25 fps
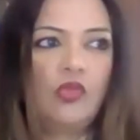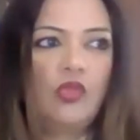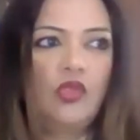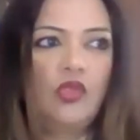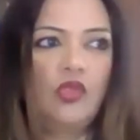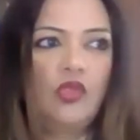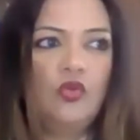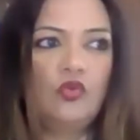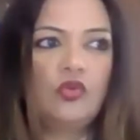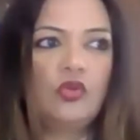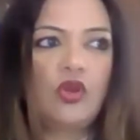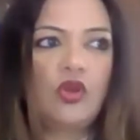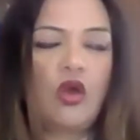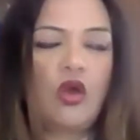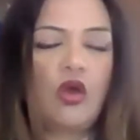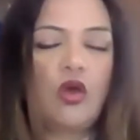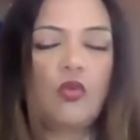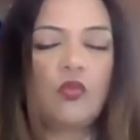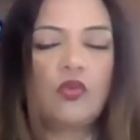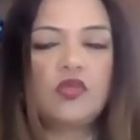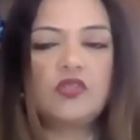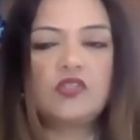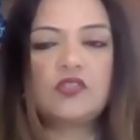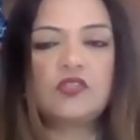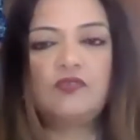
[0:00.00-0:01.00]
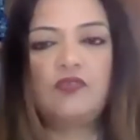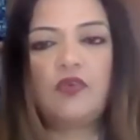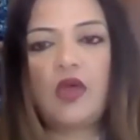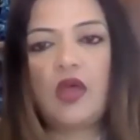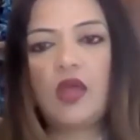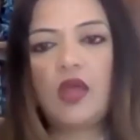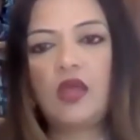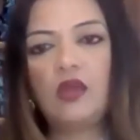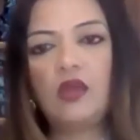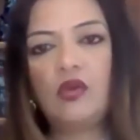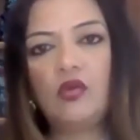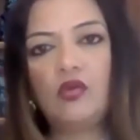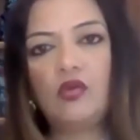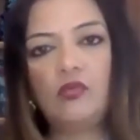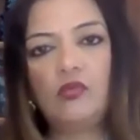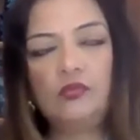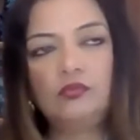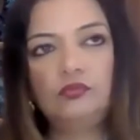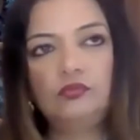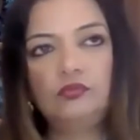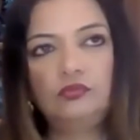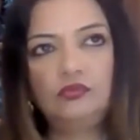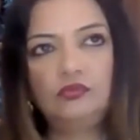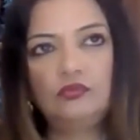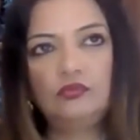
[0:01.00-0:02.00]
You could always file.